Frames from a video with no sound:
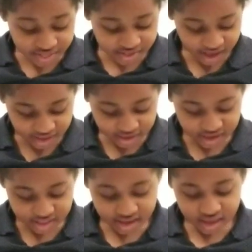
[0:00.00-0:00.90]
That
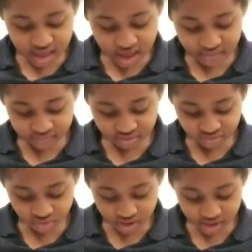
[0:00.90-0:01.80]
can I have a
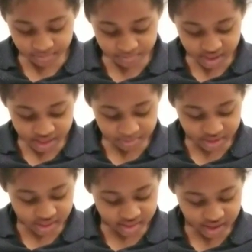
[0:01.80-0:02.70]
toy baby?